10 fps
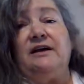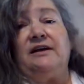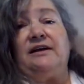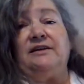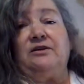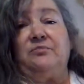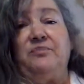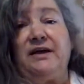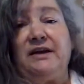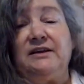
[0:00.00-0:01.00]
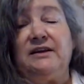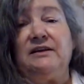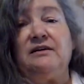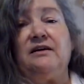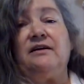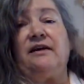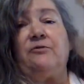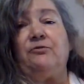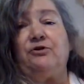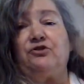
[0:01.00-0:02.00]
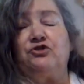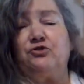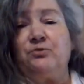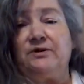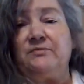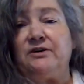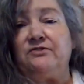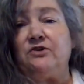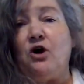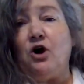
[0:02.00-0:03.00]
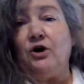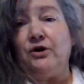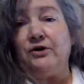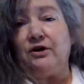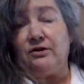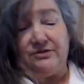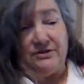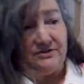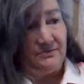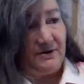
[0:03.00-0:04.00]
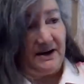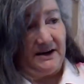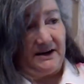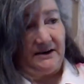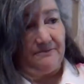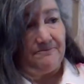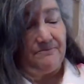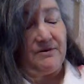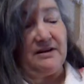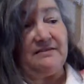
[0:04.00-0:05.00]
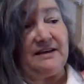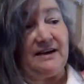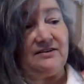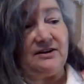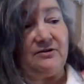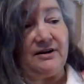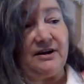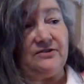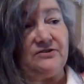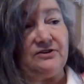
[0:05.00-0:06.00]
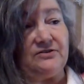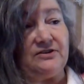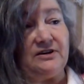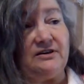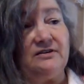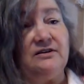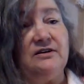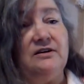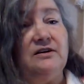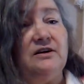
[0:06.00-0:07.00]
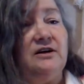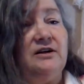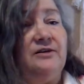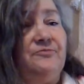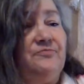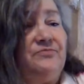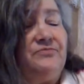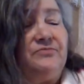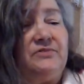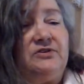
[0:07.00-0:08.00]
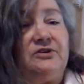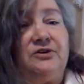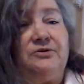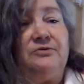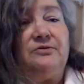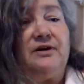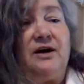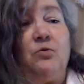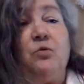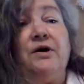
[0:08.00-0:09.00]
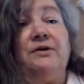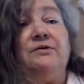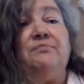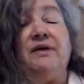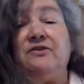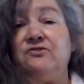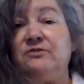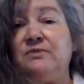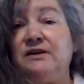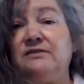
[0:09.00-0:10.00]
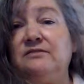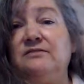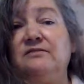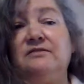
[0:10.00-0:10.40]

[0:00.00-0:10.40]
and I did a painting, and I worked 3 months hard on this painting, and that's how I got Cynthia. So I won Benjamin.